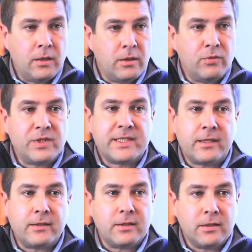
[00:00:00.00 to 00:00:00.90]
The
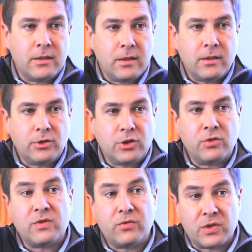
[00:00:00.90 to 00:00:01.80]
result
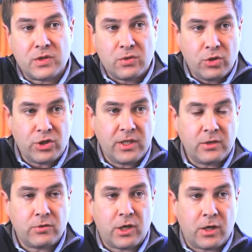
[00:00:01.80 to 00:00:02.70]
shows for the surgeon
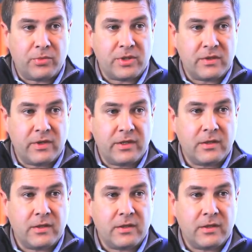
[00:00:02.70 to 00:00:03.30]
intraoperatively